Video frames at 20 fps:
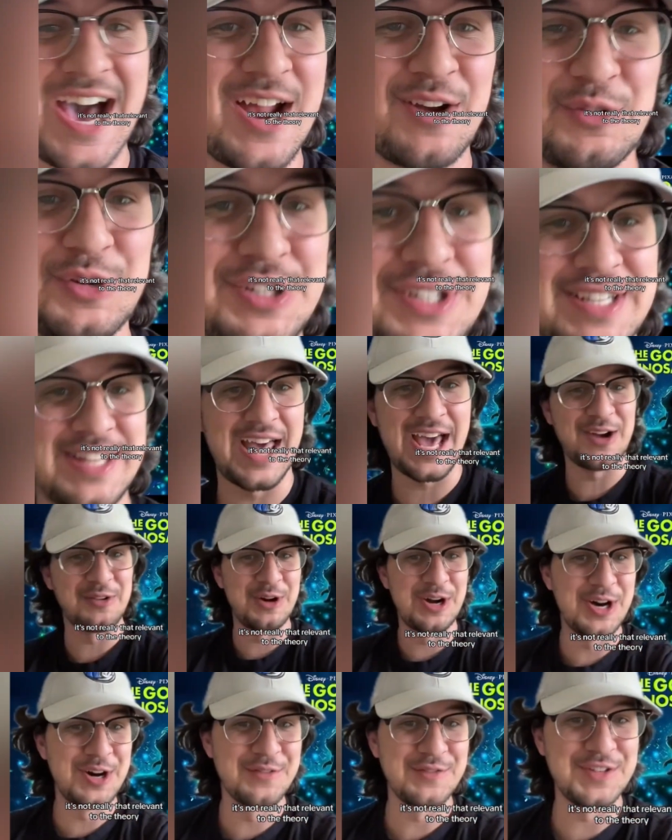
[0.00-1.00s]
really that
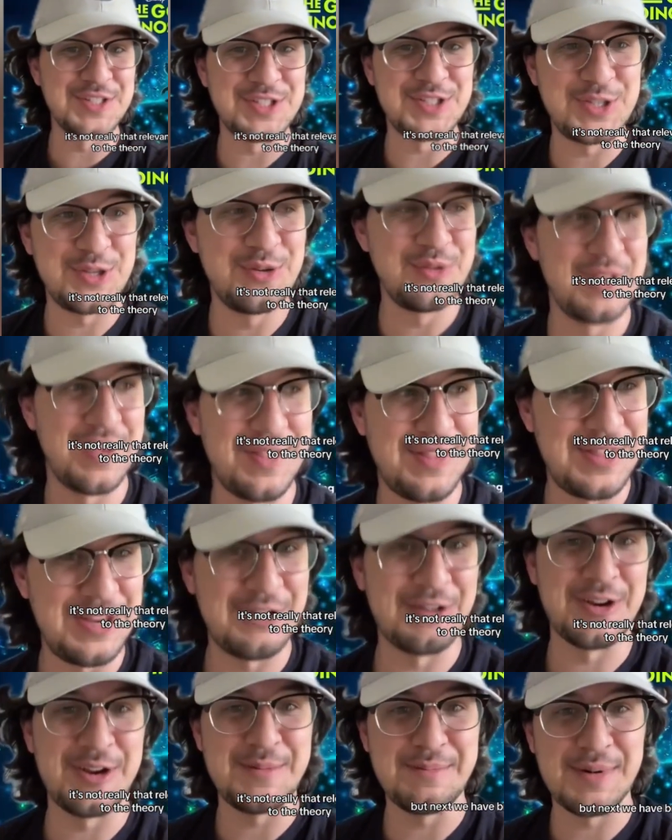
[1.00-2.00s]
relevant to the
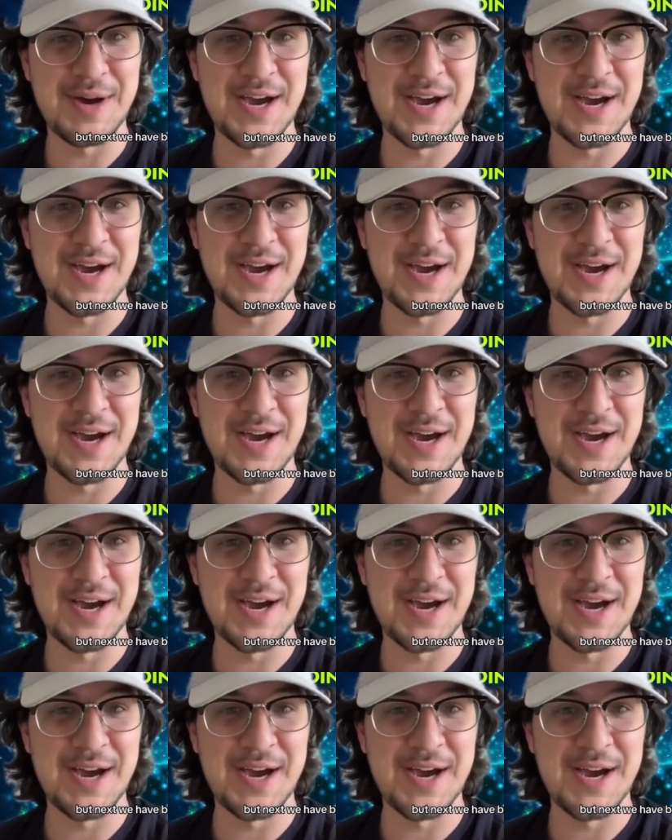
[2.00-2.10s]
theory, but